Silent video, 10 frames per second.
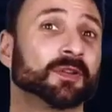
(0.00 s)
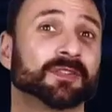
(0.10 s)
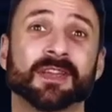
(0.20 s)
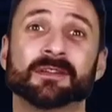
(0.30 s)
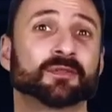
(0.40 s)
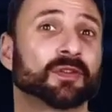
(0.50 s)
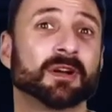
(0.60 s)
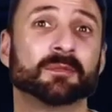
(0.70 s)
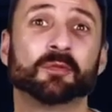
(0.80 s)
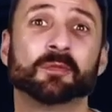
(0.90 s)
the set of
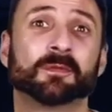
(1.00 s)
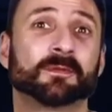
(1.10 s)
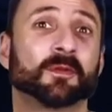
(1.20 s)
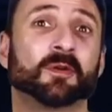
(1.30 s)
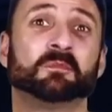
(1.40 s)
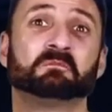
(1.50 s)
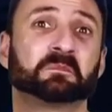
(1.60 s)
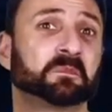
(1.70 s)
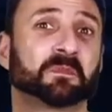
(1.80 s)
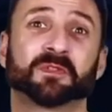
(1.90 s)
Tribal, from
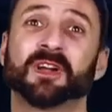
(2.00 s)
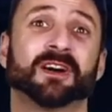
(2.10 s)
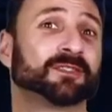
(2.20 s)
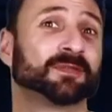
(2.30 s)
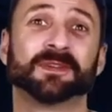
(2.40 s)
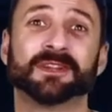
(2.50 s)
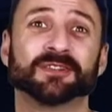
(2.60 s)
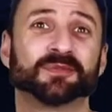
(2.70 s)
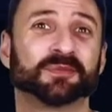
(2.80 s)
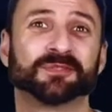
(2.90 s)
start to
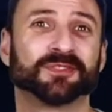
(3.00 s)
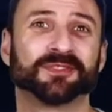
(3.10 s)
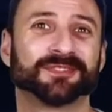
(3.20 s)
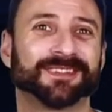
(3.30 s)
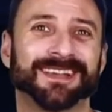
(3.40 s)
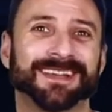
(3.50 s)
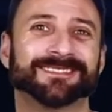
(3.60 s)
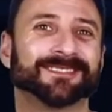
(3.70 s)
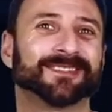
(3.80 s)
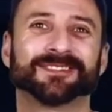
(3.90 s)
finish, was just a
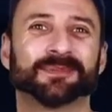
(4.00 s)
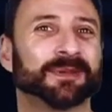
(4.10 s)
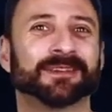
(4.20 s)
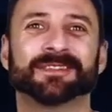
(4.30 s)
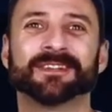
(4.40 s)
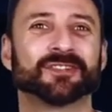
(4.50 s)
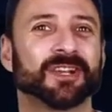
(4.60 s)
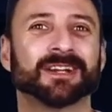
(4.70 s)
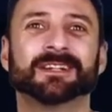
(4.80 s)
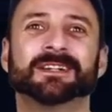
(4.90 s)
big
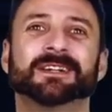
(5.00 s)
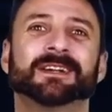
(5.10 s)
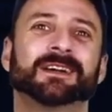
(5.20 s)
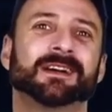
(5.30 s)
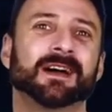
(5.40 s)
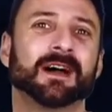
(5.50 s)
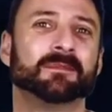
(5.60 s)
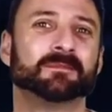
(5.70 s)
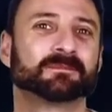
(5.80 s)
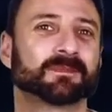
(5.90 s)
adventure.
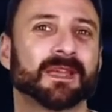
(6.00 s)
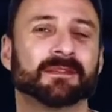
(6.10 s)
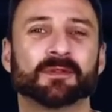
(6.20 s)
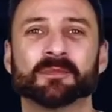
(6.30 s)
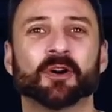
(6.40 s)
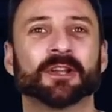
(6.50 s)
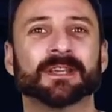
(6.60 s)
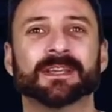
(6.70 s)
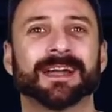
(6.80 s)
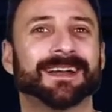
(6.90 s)

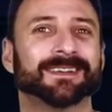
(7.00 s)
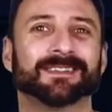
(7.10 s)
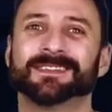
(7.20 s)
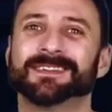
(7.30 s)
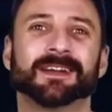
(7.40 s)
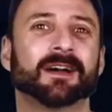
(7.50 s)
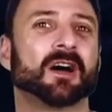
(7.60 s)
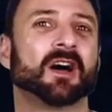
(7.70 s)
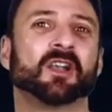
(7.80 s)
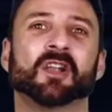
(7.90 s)
Everybody had
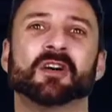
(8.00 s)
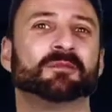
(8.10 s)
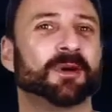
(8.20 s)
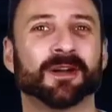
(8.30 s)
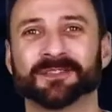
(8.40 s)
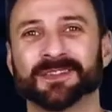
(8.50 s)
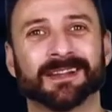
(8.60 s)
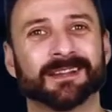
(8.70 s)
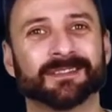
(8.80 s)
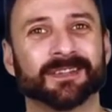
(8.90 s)
a lot of
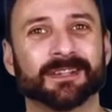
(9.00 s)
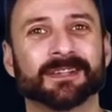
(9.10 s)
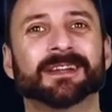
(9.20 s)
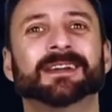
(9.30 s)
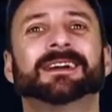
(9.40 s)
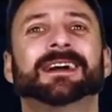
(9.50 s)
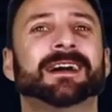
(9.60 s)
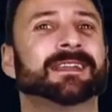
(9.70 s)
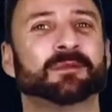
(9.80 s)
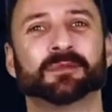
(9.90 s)
personality,
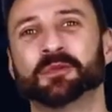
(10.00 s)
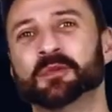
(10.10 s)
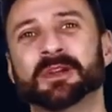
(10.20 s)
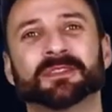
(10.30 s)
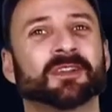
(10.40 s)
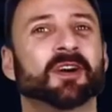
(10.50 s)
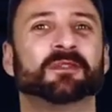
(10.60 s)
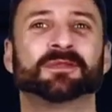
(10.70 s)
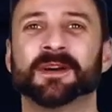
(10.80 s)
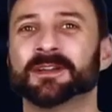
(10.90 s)
and there was always a lot
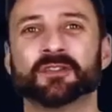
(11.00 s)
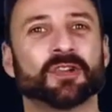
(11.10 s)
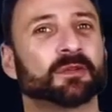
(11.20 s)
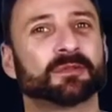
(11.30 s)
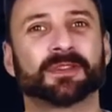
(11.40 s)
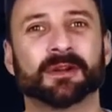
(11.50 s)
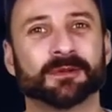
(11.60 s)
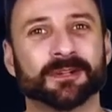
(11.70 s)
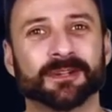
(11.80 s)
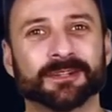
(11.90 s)
of fun and jokes
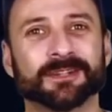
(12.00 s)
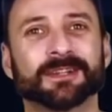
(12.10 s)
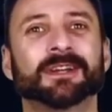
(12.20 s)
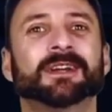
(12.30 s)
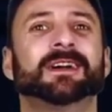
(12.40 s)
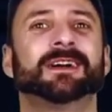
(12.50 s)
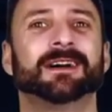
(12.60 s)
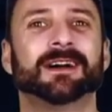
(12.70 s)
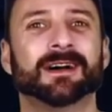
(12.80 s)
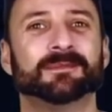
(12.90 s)
going on.
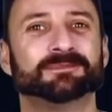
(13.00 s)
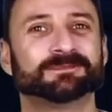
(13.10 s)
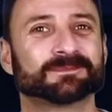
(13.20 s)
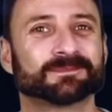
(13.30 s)
We